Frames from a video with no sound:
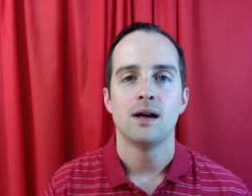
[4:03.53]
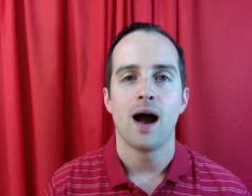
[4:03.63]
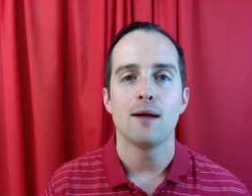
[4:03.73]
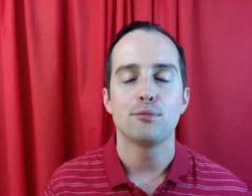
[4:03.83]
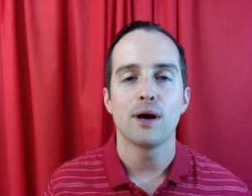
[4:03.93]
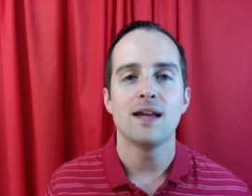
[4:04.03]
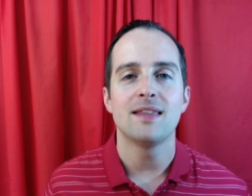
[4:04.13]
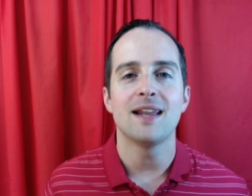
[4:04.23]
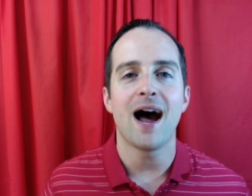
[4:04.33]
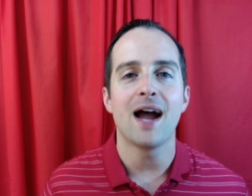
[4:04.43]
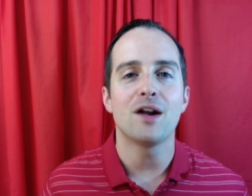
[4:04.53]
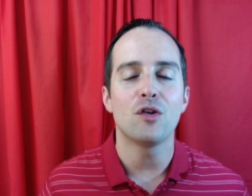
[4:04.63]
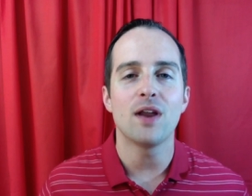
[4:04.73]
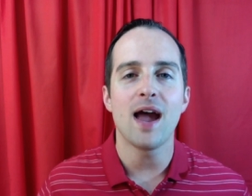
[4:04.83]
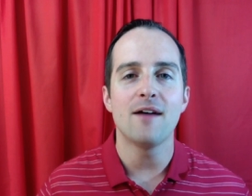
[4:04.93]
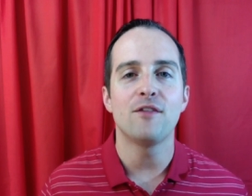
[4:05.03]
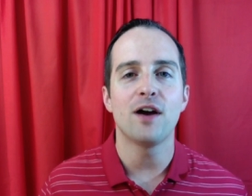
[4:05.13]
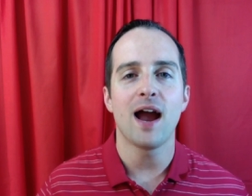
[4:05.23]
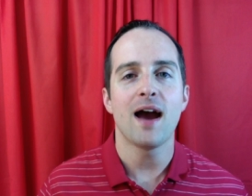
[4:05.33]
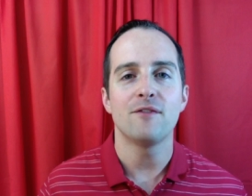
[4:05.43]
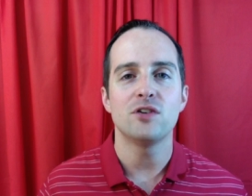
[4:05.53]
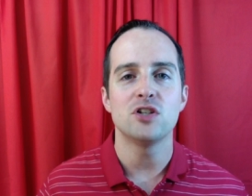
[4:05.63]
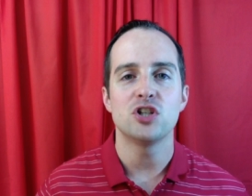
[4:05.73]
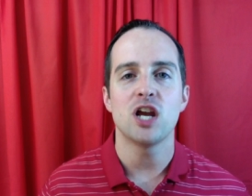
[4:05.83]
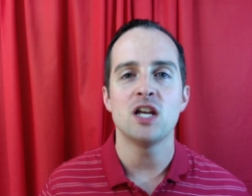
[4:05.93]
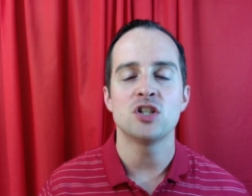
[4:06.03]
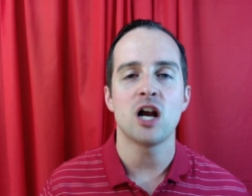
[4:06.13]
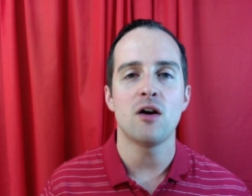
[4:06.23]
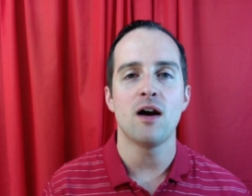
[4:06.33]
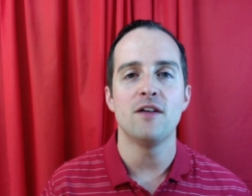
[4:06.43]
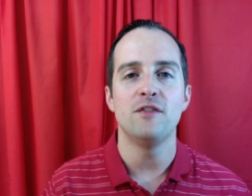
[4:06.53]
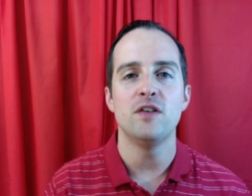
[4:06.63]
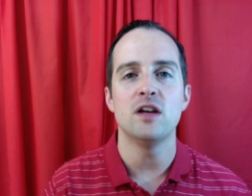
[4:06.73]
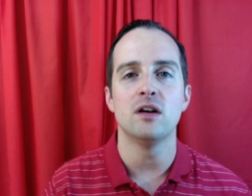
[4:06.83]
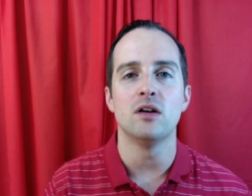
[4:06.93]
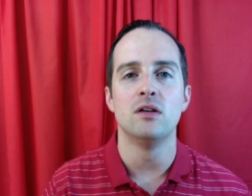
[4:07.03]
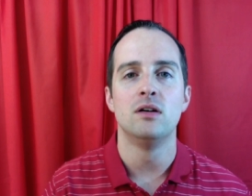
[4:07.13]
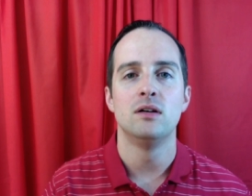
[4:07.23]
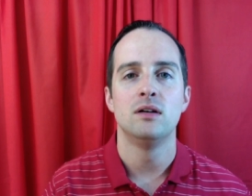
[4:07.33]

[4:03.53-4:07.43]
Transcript: I pray that I don't ever have to change how I feel